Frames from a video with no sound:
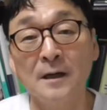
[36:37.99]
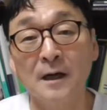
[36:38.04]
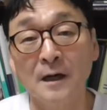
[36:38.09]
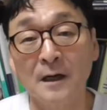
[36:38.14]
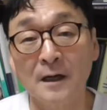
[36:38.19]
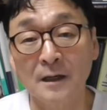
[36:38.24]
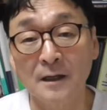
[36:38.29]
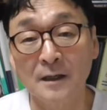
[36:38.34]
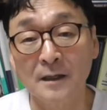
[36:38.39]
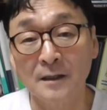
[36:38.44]

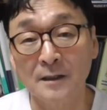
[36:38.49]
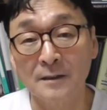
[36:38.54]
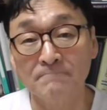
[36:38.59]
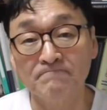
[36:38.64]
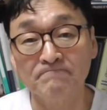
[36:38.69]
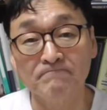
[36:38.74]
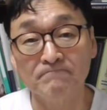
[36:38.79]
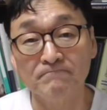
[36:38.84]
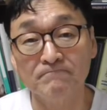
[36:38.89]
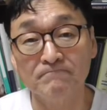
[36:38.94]

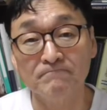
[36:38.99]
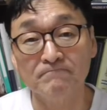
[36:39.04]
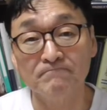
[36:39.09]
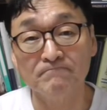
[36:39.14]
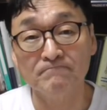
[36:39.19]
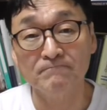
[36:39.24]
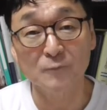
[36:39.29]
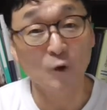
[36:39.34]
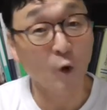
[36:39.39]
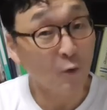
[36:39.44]
um,
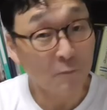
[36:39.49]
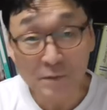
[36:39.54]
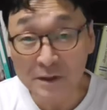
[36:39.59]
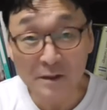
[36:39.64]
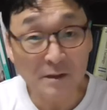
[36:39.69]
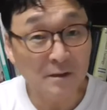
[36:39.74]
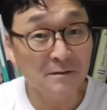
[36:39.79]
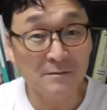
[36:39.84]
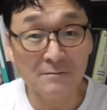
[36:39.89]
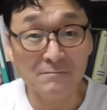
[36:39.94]
don't
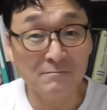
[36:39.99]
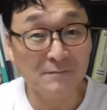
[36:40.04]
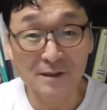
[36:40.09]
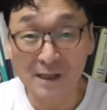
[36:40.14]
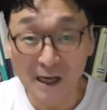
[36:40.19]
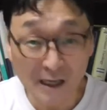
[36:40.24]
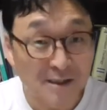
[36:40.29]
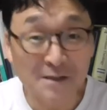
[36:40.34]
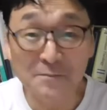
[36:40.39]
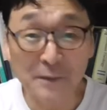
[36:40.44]
be
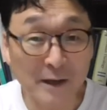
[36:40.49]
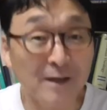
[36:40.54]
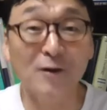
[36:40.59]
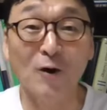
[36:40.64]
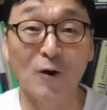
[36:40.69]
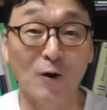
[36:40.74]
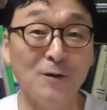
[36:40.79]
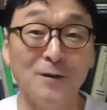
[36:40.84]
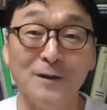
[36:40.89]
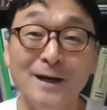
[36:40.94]

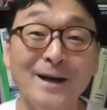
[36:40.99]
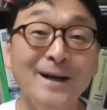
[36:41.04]
judgmental,